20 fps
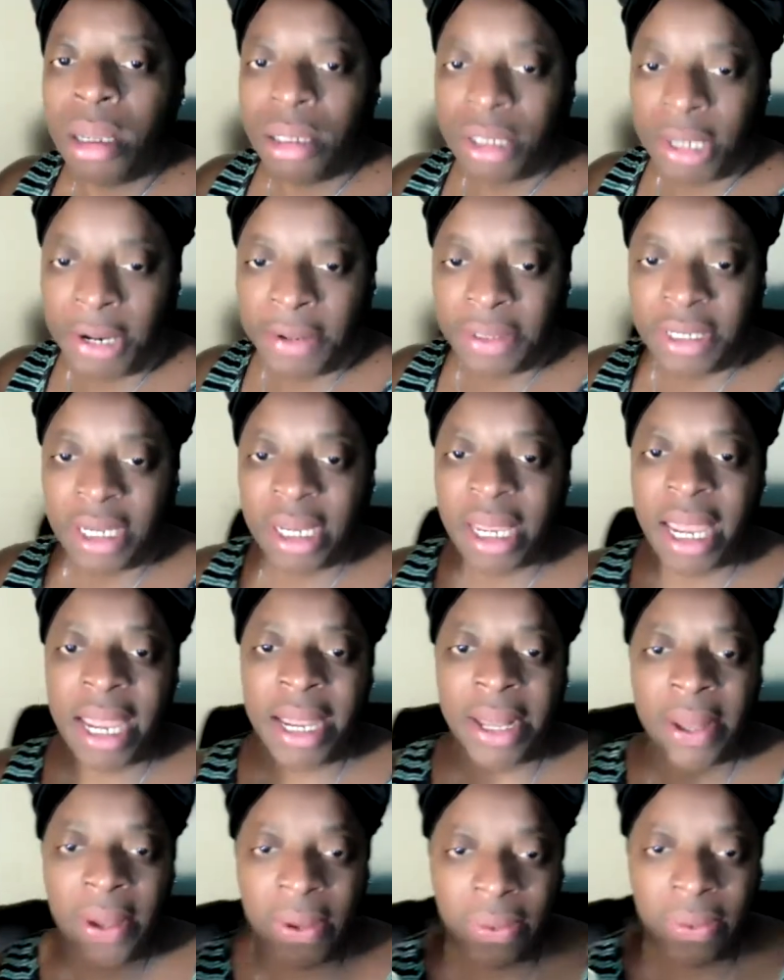Turks and
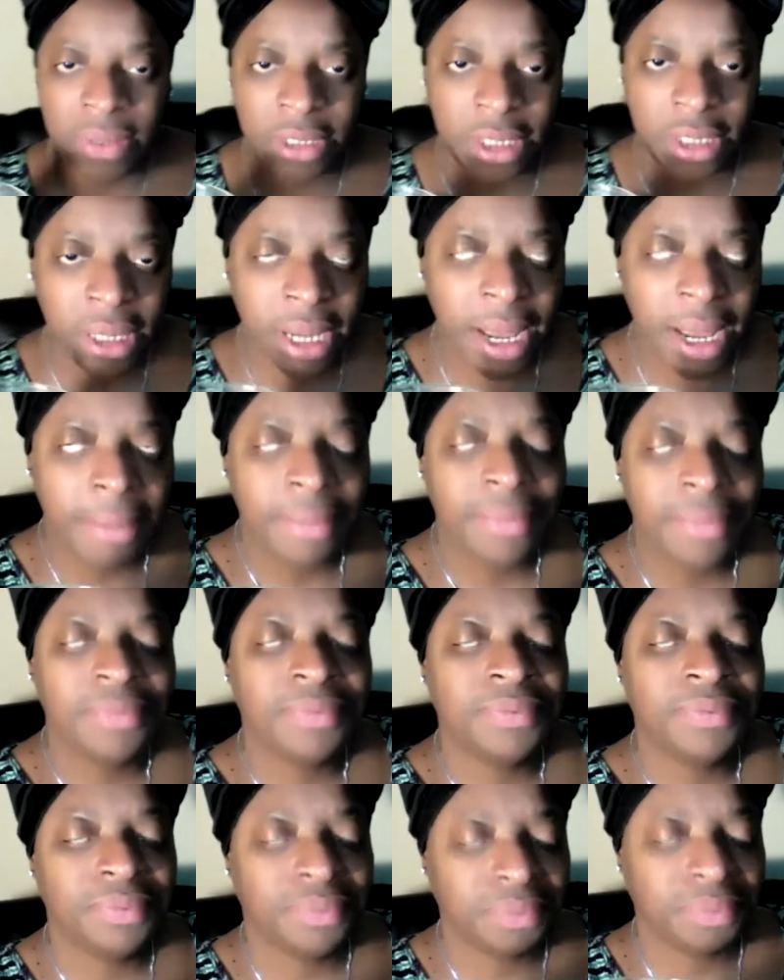Caicos. Yeah.
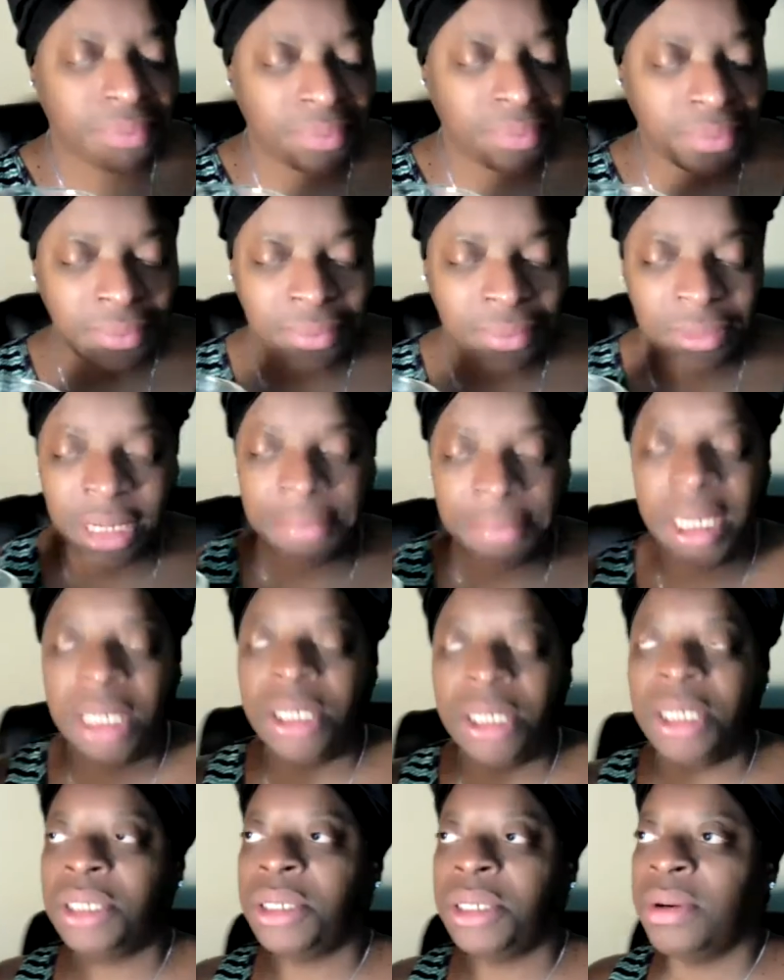Mm-hmm.
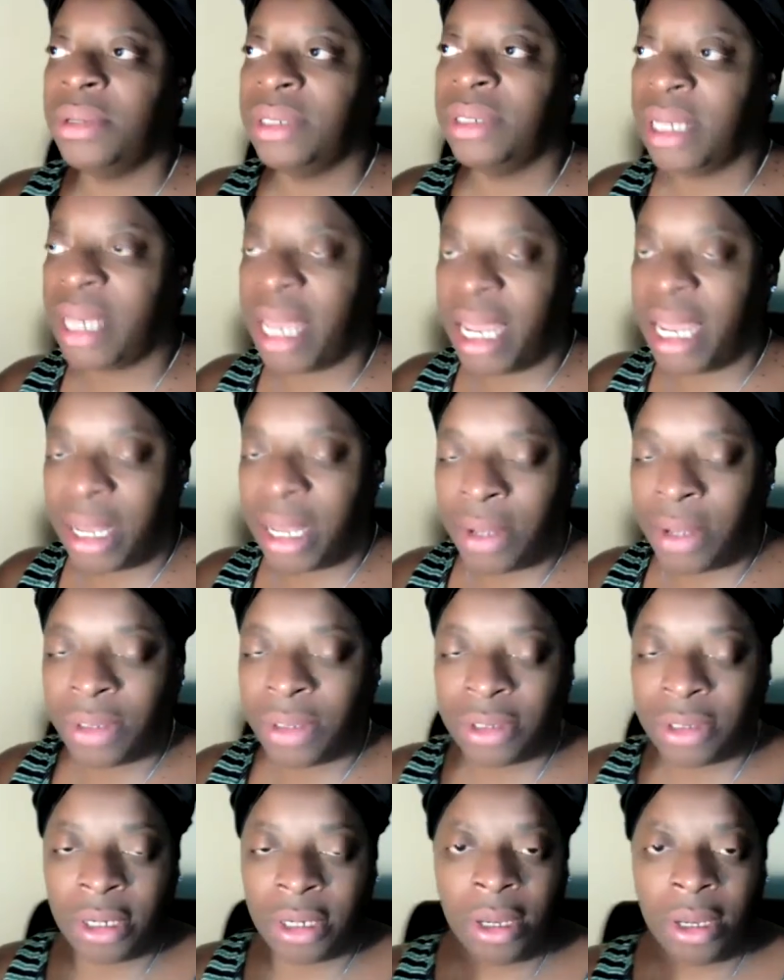Beaches, Turks and
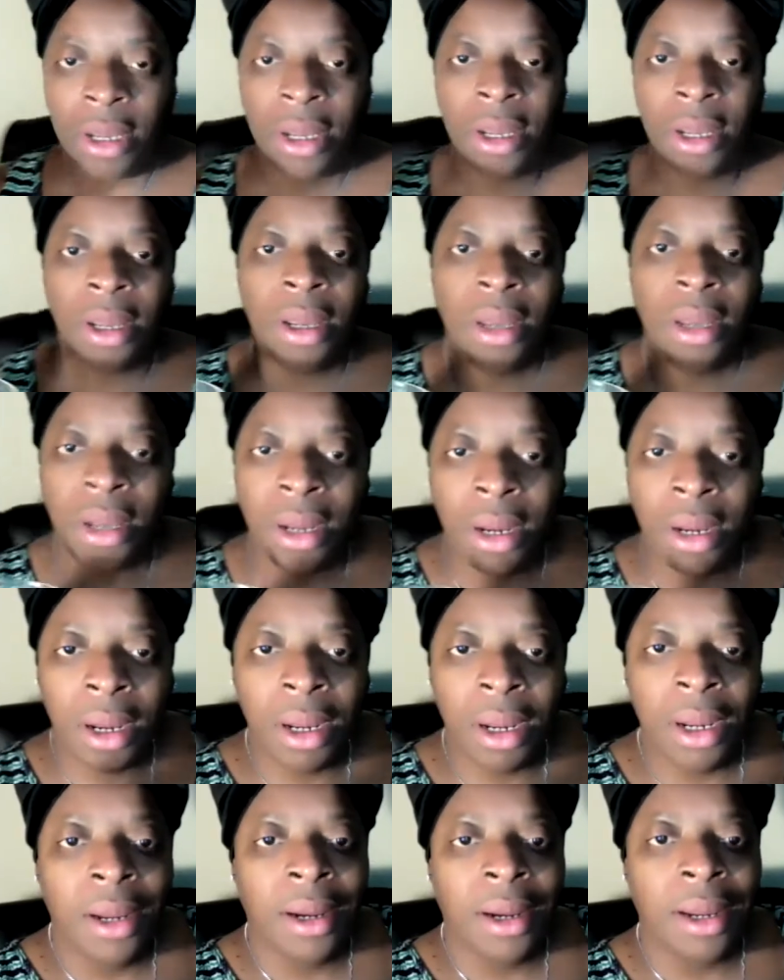Caicos.
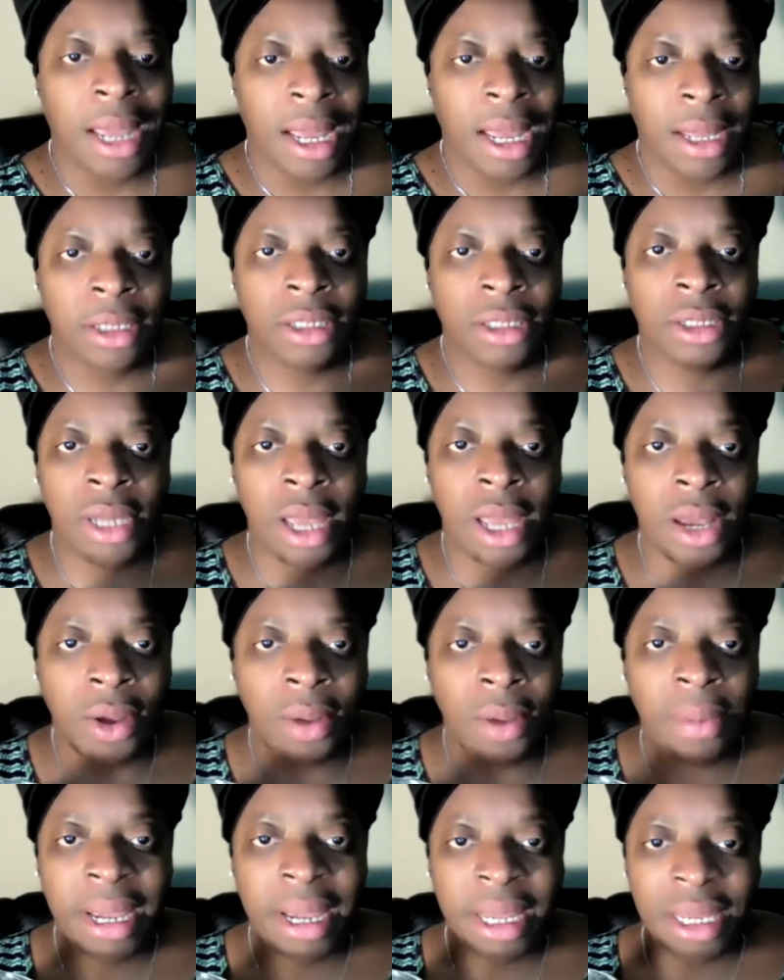Yeah. So y'all
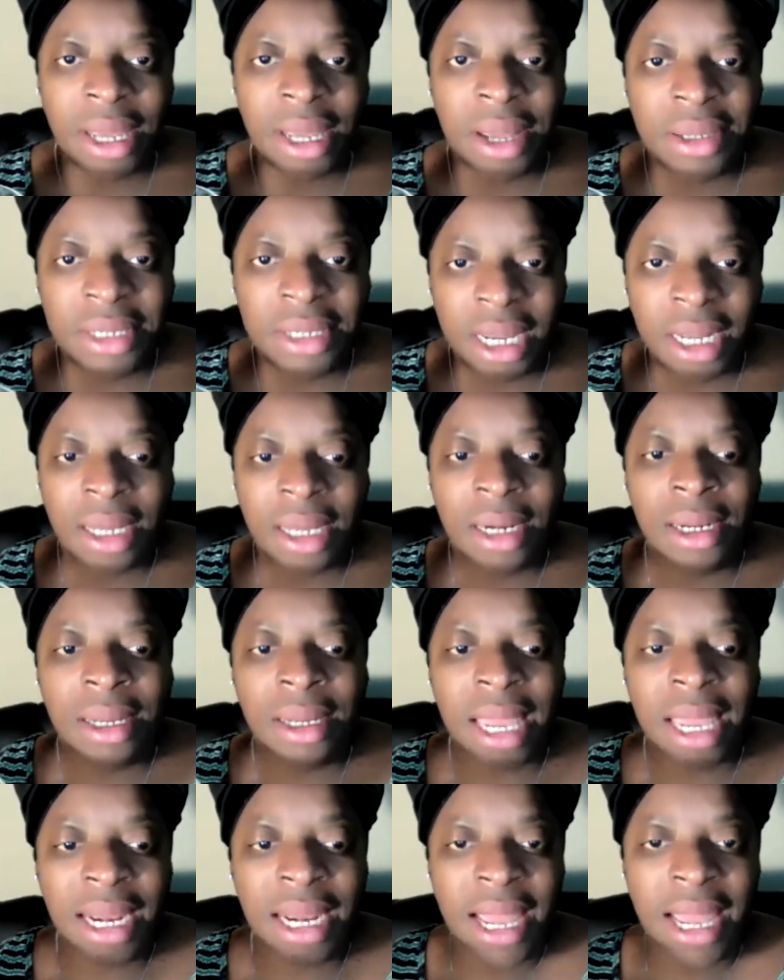go back and y'all take a
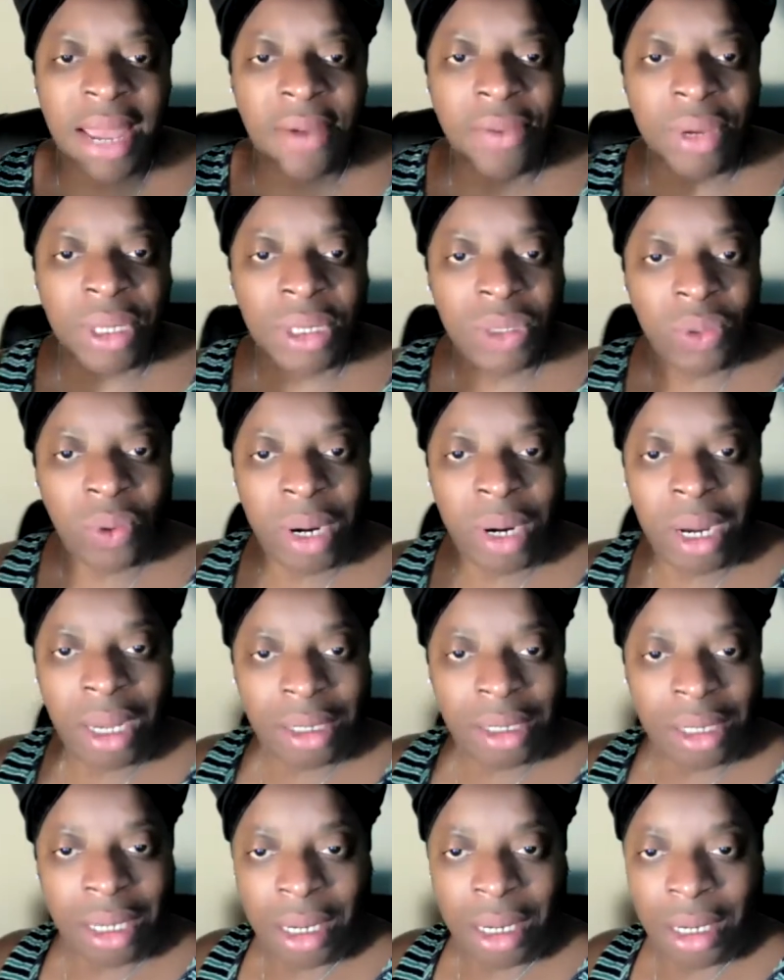look at that
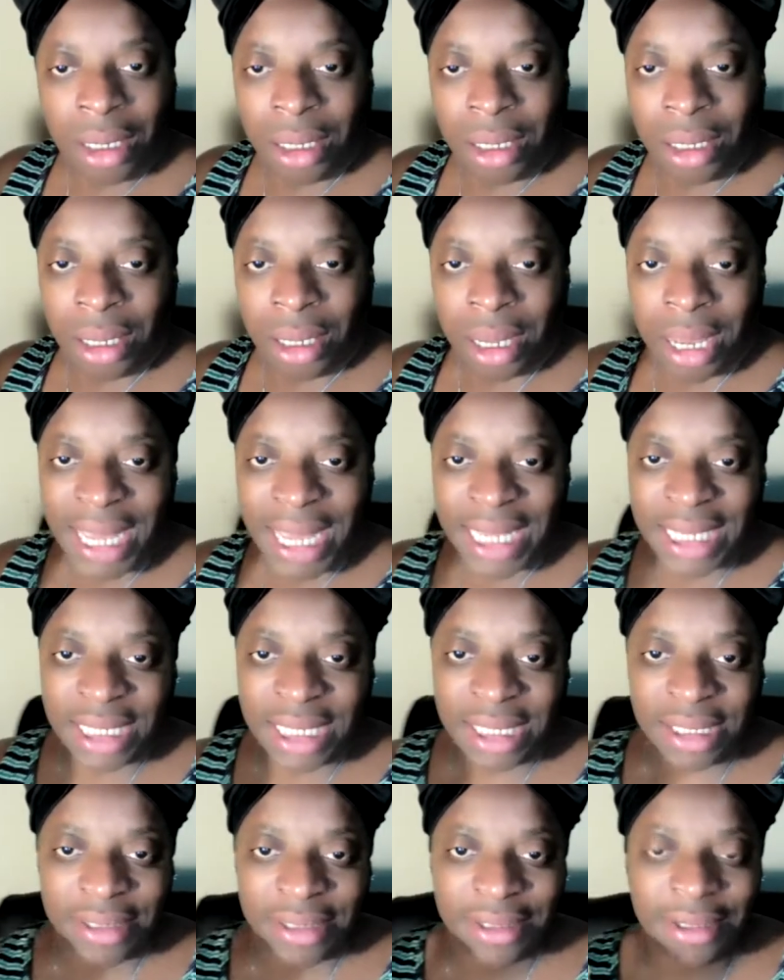resort.
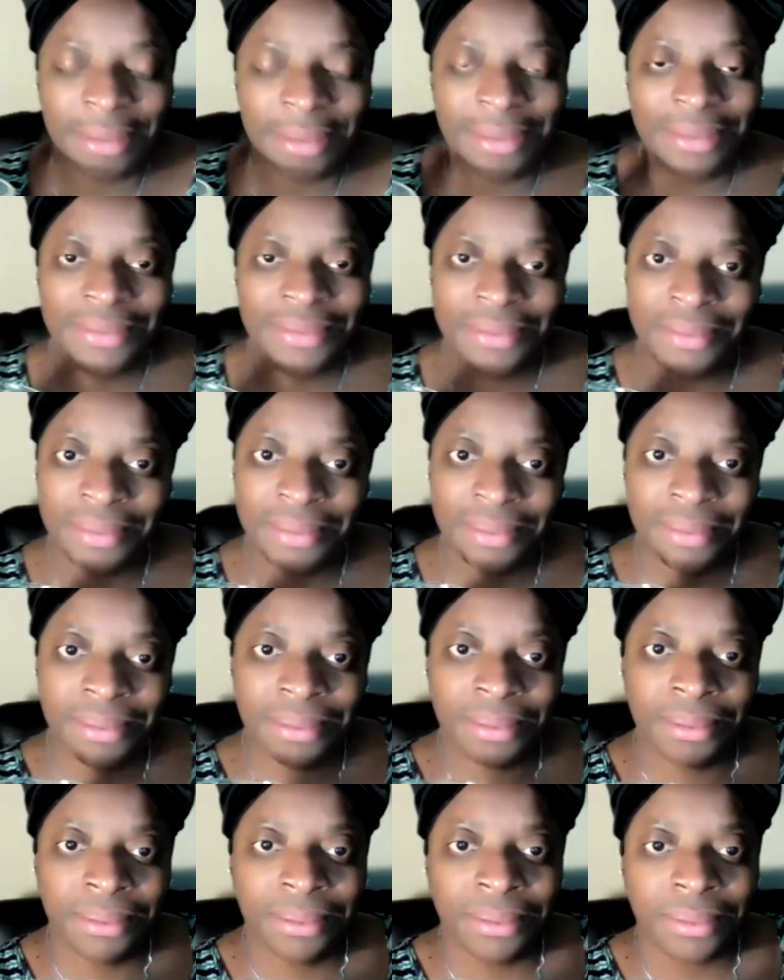Yes.
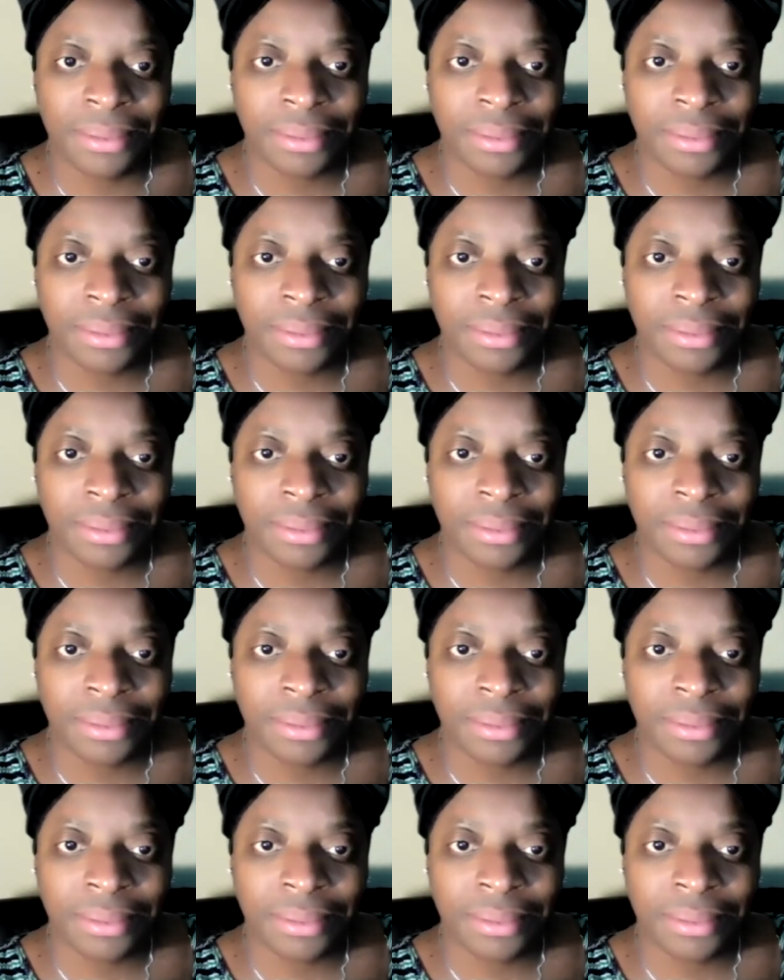Mm-hmm.